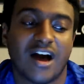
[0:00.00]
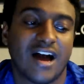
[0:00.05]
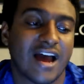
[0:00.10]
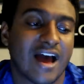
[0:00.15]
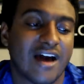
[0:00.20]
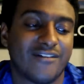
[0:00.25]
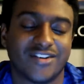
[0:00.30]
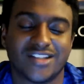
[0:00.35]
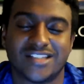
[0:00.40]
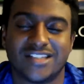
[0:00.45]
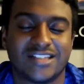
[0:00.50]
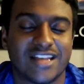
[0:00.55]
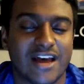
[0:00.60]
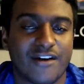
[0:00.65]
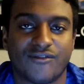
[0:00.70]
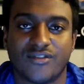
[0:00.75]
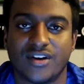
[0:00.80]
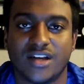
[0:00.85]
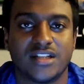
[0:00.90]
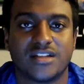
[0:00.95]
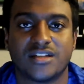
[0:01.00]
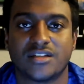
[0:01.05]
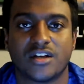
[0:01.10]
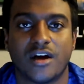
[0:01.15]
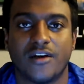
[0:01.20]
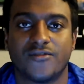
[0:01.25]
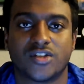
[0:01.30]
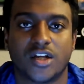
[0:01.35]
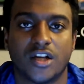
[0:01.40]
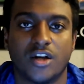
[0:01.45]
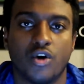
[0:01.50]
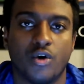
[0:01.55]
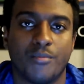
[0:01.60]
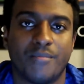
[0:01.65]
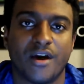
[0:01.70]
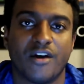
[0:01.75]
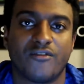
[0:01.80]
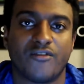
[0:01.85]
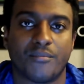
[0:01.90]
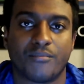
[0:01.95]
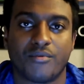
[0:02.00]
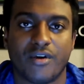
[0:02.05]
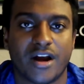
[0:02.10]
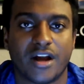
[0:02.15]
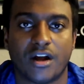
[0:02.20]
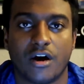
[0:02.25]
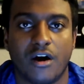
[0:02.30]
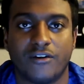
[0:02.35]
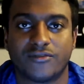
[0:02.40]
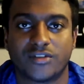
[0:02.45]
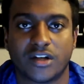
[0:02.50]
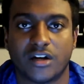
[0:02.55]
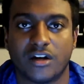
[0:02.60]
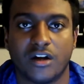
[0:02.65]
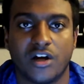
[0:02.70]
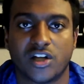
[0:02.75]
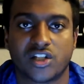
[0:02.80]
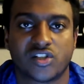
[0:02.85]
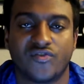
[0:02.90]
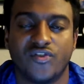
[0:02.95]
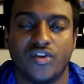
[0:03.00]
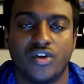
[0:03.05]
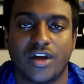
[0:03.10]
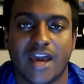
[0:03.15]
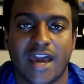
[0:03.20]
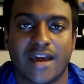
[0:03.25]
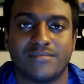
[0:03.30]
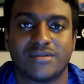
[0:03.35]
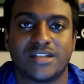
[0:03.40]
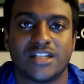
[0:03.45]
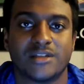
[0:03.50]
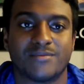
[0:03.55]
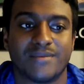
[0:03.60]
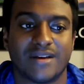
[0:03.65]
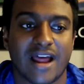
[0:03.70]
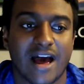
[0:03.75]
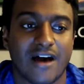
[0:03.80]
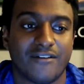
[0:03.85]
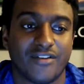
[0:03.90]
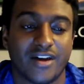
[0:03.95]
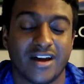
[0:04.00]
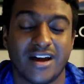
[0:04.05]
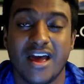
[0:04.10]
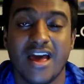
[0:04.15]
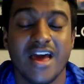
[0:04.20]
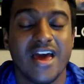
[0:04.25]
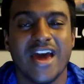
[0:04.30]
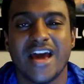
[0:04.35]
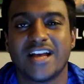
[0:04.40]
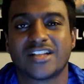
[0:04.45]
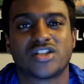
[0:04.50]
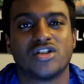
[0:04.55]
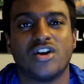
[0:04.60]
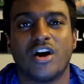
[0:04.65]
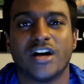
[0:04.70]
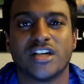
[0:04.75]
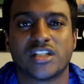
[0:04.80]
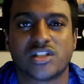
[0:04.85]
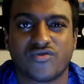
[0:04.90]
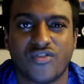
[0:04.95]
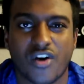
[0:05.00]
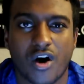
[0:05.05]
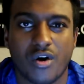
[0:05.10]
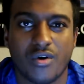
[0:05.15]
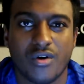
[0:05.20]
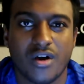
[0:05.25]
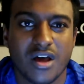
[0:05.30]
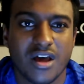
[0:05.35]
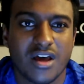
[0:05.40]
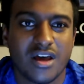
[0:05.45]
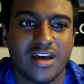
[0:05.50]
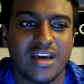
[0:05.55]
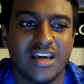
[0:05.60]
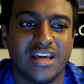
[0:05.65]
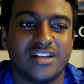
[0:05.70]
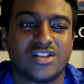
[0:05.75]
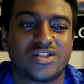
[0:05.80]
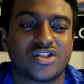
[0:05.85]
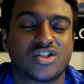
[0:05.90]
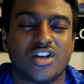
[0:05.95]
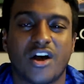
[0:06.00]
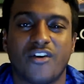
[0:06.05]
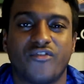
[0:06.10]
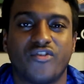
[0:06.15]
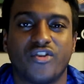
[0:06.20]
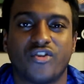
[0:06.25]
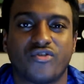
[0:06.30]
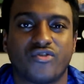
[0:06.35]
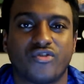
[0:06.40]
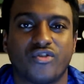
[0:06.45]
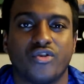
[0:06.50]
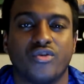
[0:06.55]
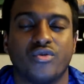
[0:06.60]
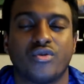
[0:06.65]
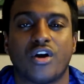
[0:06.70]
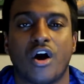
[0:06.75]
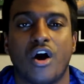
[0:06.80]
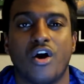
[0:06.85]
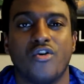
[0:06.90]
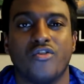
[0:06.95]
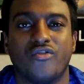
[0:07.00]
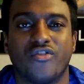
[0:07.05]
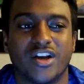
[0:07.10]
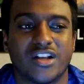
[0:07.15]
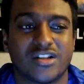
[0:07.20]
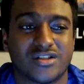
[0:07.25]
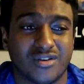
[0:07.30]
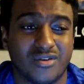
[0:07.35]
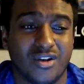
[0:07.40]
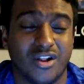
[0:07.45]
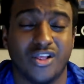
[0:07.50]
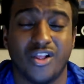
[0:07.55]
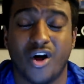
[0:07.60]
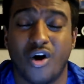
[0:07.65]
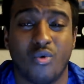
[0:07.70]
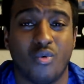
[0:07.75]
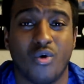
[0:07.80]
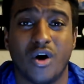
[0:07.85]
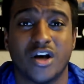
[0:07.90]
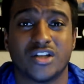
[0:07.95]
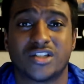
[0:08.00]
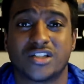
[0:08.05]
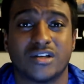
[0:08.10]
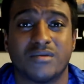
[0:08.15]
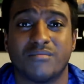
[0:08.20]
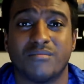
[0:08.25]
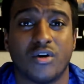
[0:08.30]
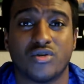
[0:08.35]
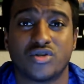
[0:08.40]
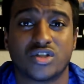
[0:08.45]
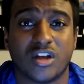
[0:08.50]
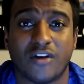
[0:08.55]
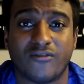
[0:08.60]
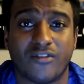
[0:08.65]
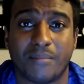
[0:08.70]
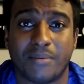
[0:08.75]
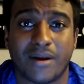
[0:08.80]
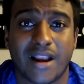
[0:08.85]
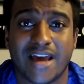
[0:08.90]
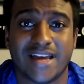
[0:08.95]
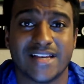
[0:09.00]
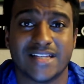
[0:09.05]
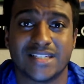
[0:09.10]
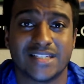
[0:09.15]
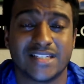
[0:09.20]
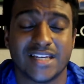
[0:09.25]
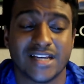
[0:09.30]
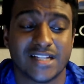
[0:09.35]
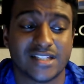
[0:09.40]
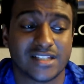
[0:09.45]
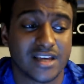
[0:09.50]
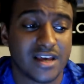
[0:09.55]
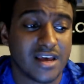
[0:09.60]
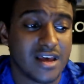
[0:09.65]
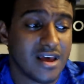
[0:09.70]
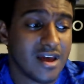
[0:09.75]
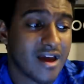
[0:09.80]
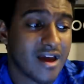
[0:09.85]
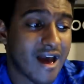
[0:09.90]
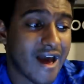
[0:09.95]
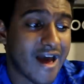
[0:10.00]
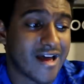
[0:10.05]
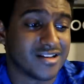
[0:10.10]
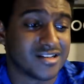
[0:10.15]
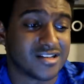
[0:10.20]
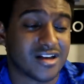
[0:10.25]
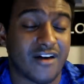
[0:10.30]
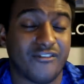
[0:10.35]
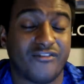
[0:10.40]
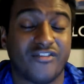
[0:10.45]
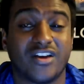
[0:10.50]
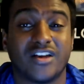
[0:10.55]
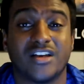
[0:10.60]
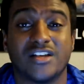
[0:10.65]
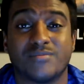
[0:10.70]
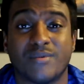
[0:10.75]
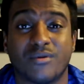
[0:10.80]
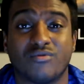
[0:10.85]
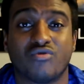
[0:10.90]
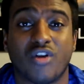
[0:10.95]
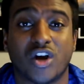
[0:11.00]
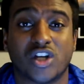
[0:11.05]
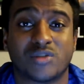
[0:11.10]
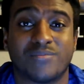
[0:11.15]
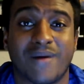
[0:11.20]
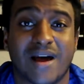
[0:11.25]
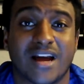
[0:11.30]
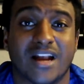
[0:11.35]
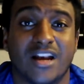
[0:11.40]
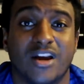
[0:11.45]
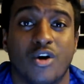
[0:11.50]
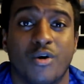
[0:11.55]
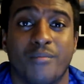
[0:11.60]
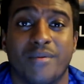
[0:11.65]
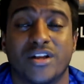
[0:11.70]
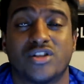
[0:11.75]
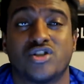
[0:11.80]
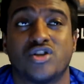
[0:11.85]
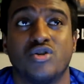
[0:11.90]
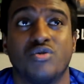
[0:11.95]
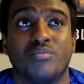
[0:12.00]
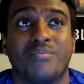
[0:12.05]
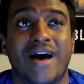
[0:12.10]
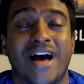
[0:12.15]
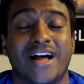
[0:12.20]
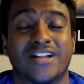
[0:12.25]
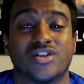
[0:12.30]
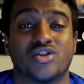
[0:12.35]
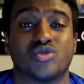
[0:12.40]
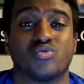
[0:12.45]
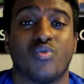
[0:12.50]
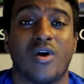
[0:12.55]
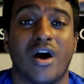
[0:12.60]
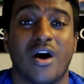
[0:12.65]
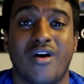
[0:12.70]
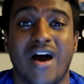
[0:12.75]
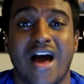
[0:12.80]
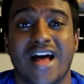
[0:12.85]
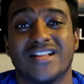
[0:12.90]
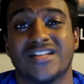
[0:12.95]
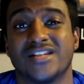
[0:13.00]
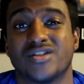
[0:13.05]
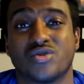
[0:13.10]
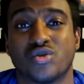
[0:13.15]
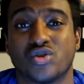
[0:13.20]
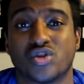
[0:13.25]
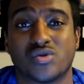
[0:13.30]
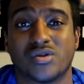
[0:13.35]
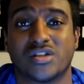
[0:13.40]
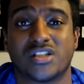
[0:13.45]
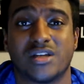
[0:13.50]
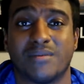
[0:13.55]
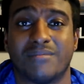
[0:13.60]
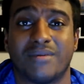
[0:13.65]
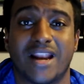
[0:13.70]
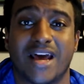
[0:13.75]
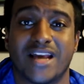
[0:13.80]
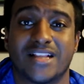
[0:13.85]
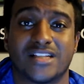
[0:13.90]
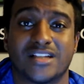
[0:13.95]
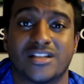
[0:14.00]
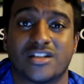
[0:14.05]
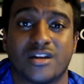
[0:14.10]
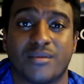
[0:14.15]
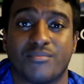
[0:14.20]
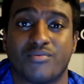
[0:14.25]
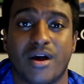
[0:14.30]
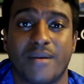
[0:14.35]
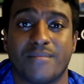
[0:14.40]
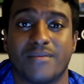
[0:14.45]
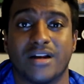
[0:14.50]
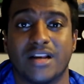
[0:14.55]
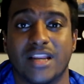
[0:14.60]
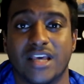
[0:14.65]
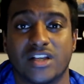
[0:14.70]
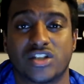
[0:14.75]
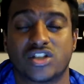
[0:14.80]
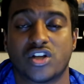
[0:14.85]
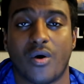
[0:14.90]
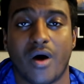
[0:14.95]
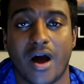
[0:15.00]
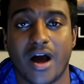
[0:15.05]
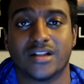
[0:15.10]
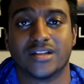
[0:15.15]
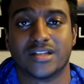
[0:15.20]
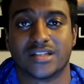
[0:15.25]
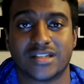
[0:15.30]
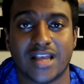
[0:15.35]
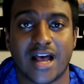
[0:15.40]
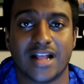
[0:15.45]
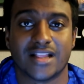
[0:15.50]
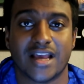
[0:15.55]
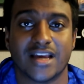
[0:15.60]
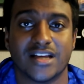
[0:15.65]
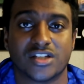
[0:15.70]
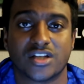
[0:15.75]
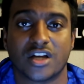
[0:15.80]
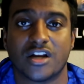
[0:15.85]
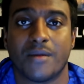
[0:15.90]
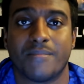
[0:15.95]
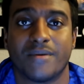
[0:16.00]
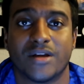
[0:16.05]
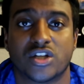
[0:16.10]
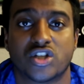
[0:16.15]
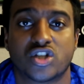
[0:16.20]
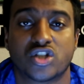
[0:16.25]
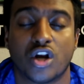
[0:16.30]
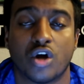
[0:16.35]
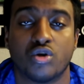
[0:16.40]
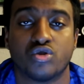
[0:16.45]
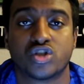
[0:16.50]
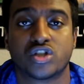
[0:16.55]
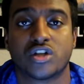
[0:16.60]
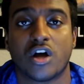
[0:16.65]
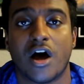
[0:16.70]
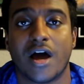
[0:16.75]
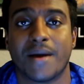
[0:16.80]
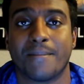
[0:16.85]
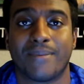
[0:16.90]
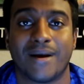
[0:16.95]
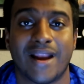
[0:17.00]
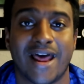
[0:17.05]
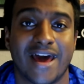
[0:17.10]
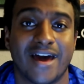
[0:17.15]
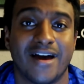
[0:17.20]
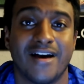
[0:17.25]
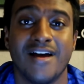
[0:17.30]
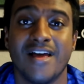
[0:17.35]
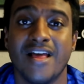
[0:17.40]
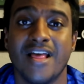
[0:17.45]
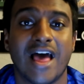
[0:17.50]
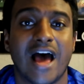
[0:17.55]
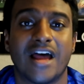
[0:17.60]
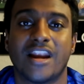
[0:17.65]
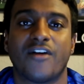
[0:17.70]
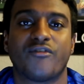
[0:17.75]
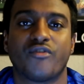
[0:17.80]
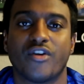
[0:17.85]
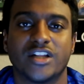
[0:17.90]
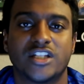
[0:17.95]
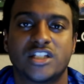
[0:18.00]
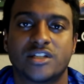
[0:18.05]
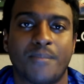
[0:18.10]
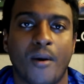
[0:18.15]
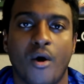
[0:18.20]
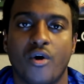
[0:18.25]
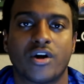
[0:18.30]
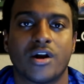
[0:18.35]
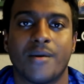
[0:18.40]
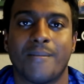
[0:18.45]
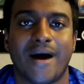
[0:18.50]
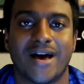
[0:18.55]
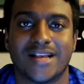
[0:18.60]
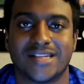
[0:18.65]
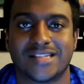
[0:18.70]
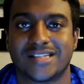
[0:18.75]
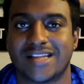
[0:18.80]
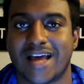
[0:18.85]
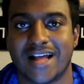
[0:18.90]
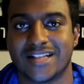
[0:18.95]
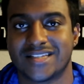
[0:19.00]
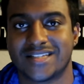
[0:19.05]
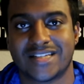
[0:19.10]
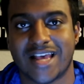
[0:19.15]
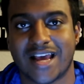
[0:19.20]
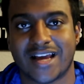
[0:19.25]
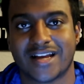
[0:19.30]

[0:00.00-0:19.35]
Kai Havertz definitely deserves a little bit of a break after the last few games he's been having. It's not his fault. He's suffered through COVID a lot worse than most other players did. And I think he's been rushed back a little bit too bad as well. And he's also assimilating to the Premier League. So I understand that he's going to be a slow starting player. And I've already spoken about his stats.